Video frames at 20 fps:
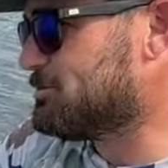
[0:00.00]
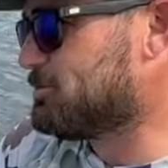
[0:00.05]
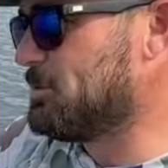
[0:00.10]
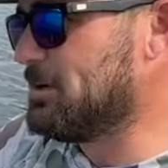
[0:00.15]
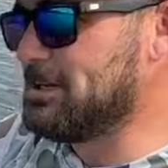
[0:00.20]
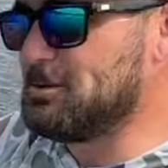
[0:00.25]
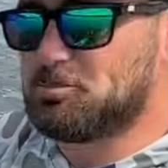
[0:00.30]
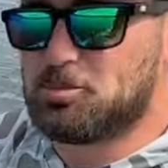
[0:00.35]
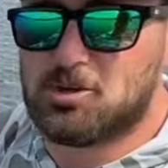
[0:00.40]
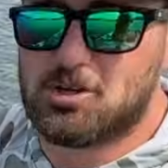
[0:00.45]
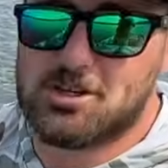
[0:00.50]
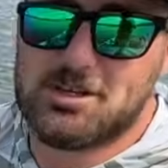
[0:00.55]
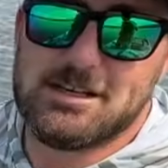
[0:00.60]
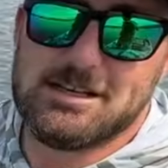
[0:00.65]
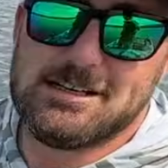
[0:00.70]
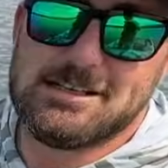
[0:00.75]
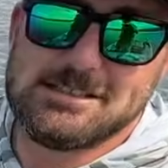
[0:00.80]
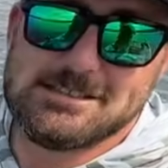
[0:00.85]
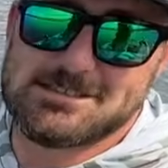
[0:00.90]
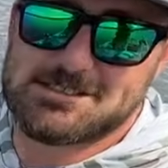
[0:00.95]
people
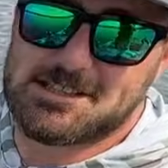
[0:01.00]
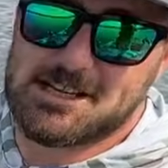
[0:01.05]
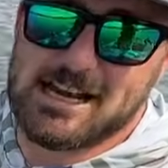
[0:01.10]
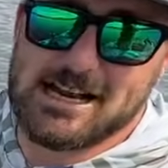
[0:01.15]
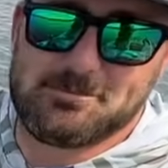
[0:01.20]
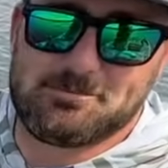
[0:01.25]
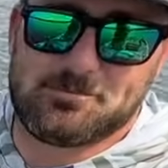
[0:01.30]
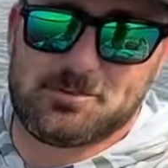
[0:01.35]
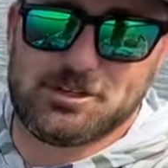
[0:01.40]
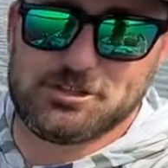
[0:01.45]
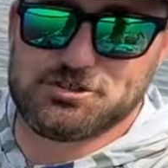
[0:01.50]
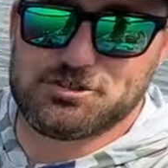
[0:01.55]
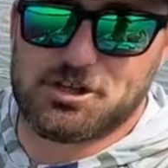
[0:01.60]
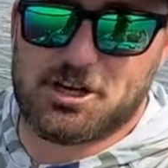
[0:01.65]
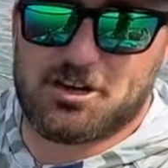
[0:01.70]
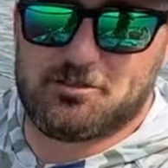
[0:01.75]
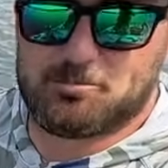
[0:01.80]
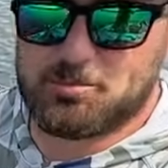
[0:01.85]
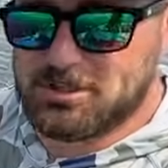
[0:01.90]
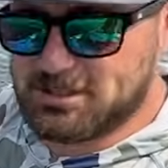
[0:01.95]
snap fish
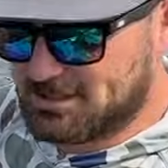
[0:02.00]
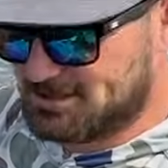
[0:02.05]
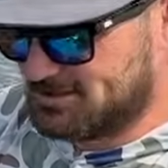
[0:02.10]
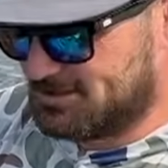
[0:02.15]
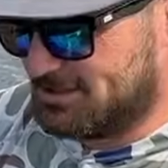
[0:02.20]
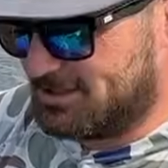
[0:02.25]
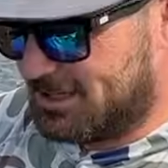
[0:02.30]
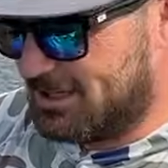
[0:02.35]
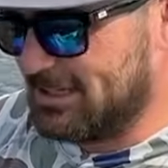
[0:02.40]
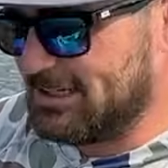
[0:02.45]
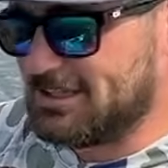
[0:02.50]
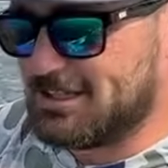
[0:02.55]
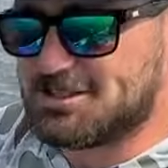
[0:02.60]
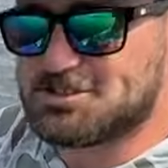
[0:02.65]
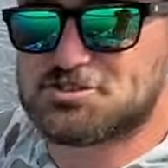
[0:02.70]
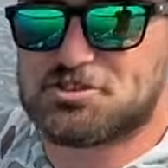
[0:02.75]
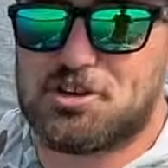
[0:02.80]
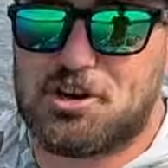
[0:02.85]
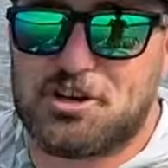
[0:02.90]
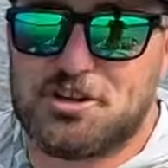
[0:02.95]
off because the line
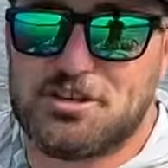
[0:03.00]
gets caught